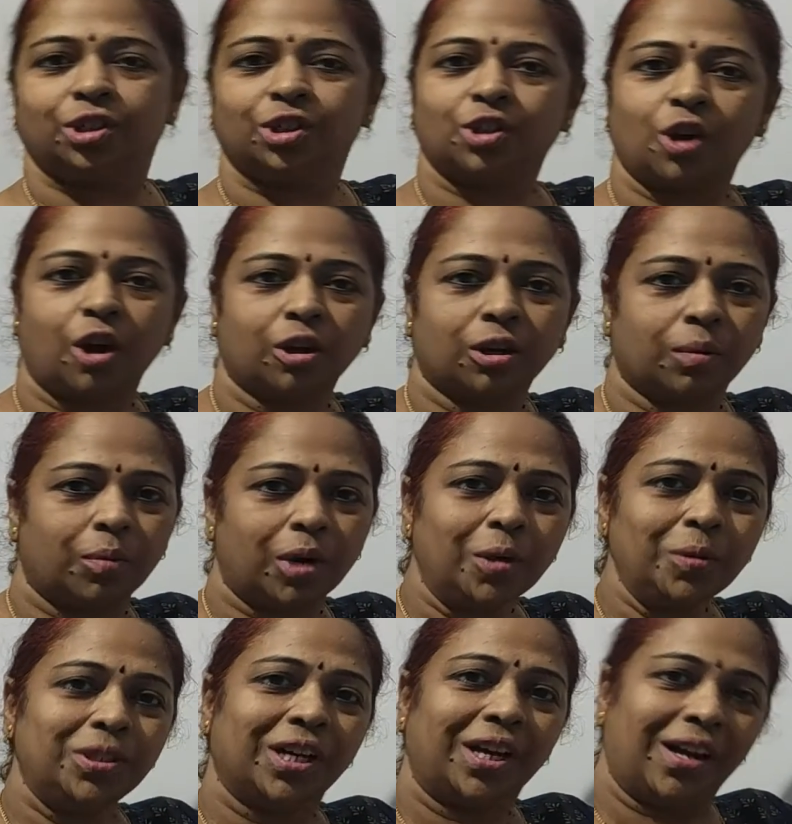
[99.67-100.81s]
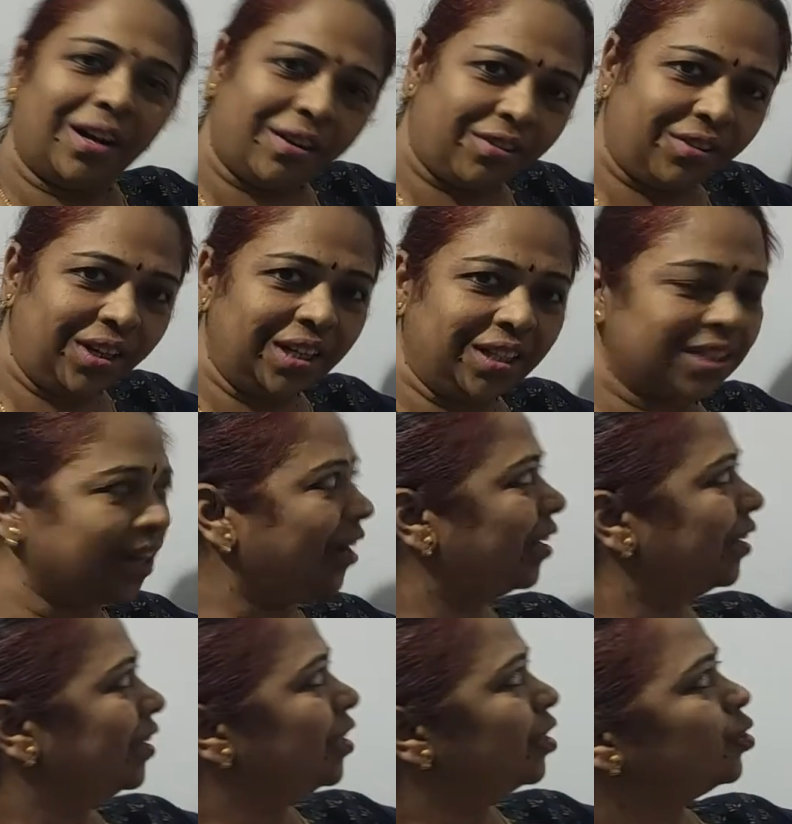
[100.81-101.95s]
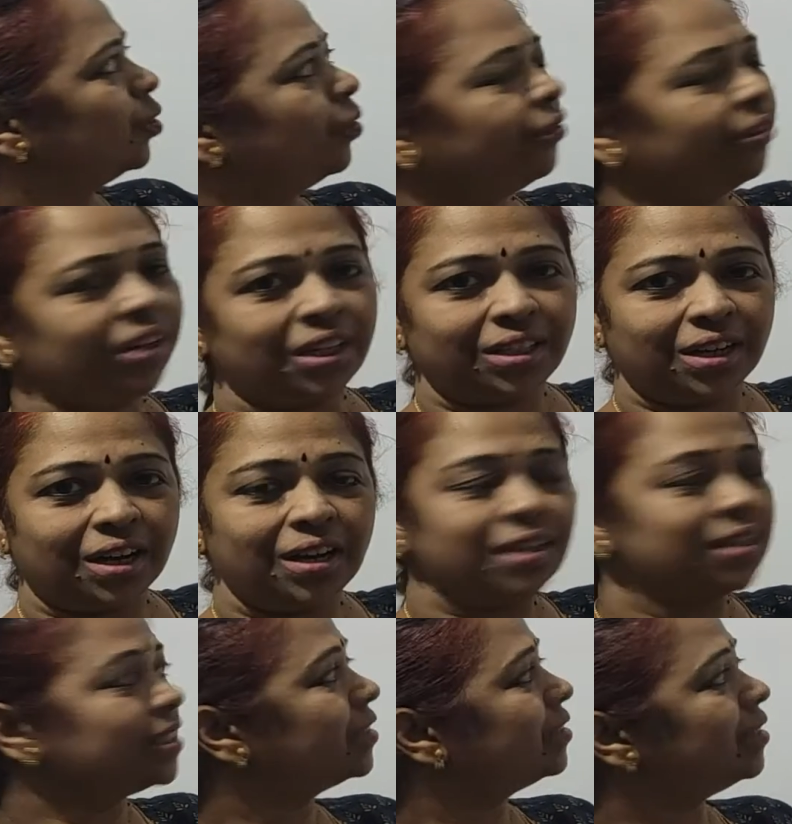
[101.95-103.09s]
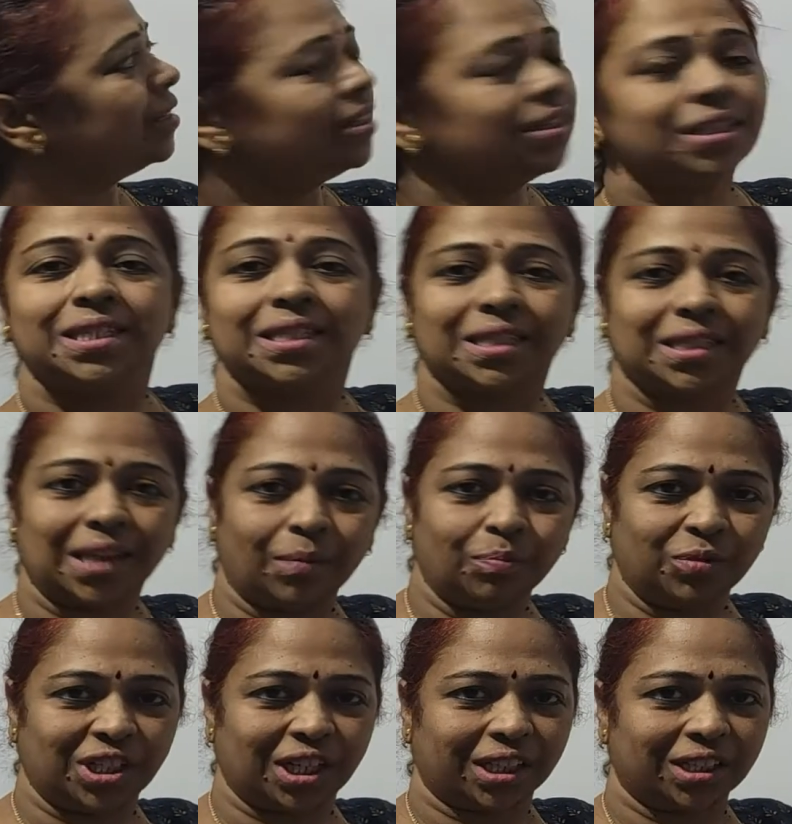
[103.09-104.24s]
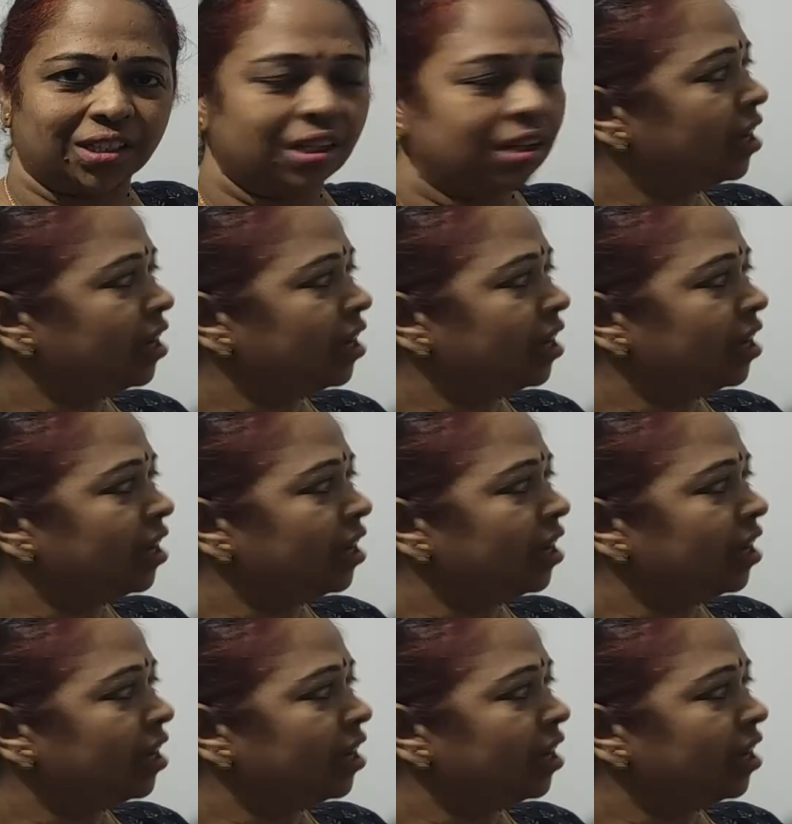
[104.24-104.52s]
to talk about Rita. So Rita is the subject.